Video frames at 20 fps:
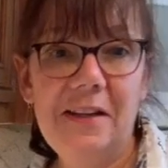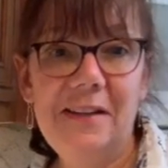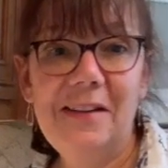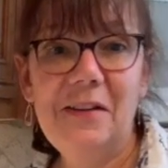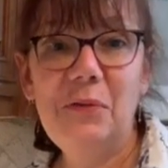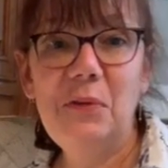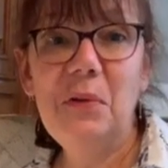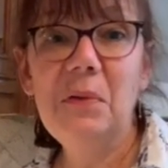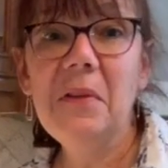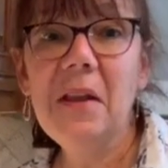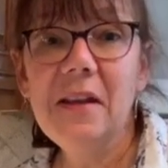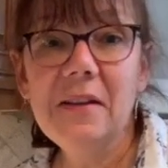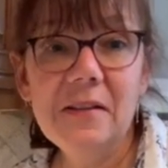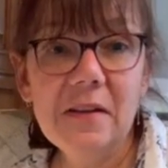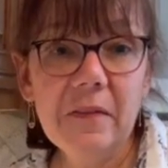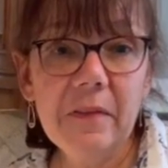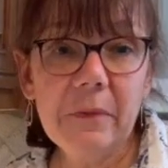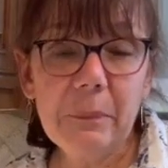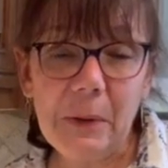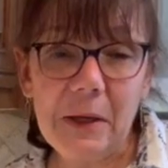If you liked
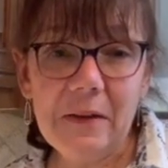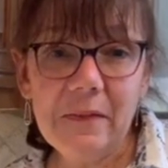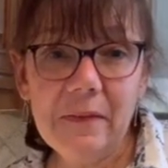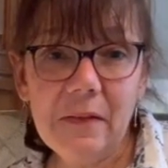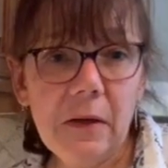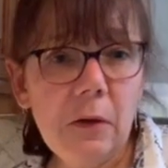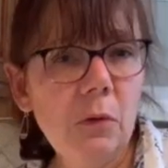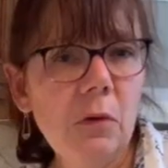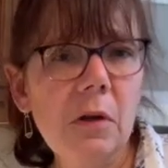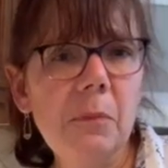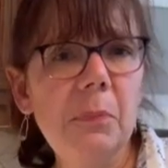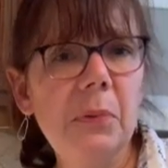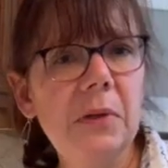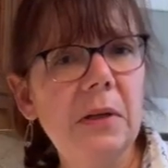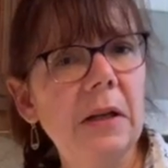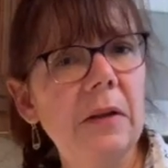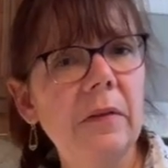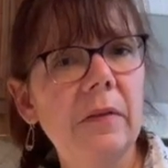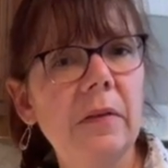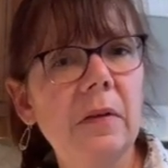it spicy, you could put
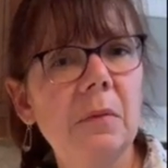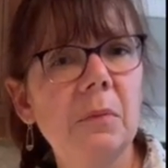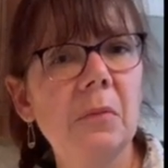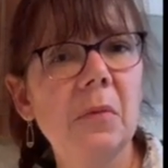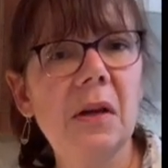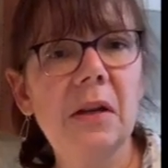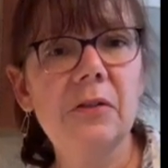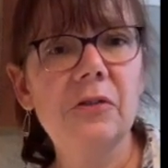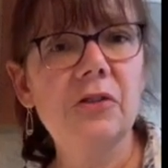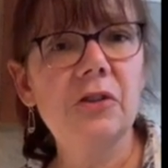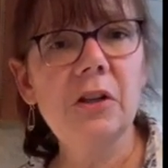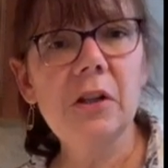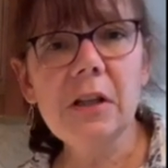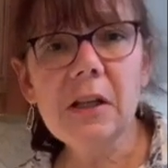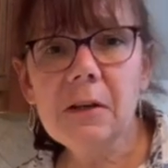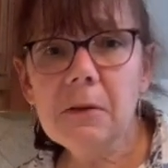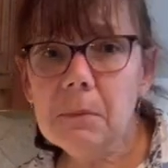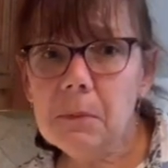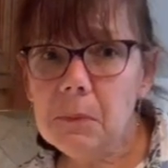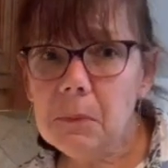in some red
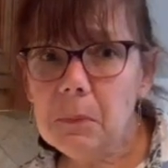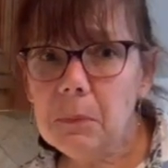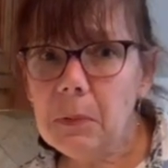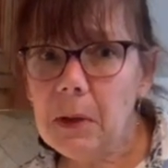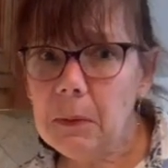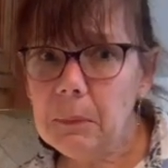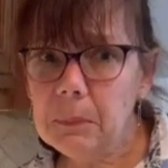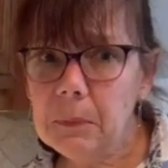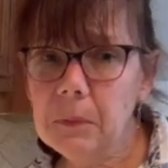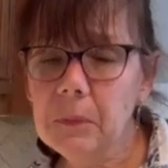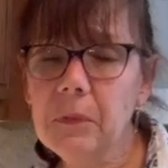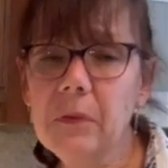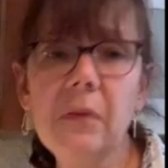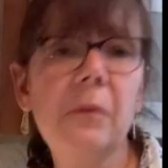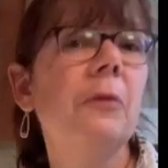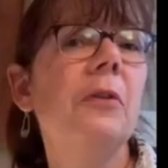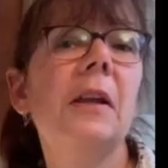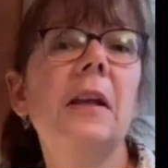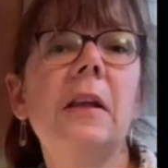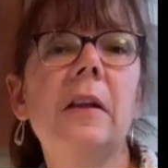chili peppers,
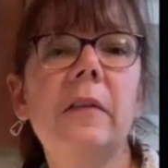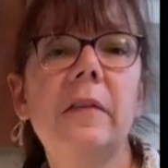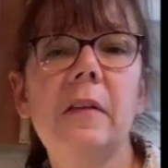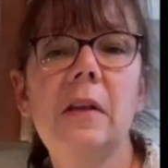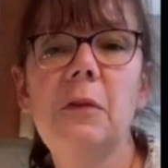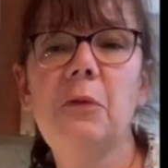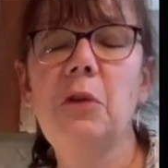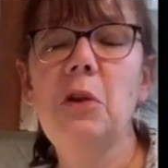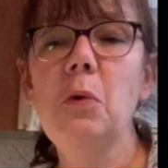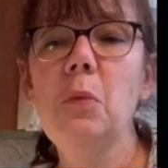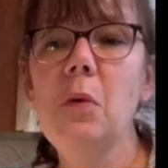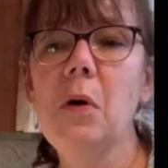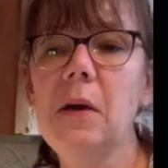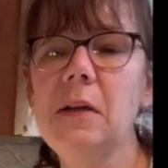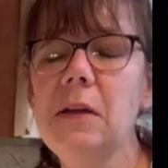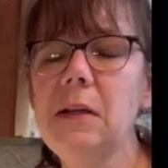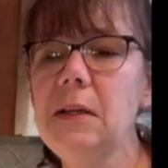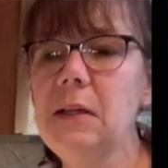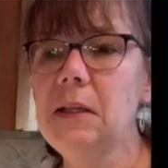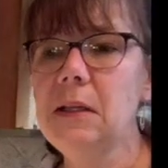flakes. If you
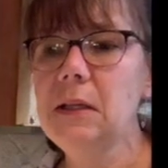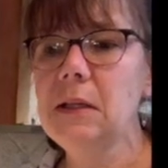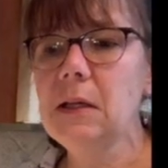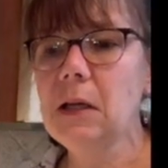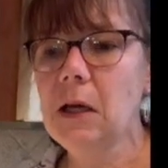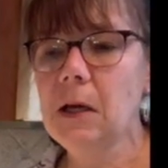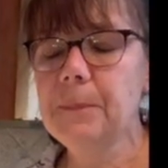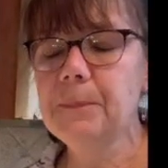wanted it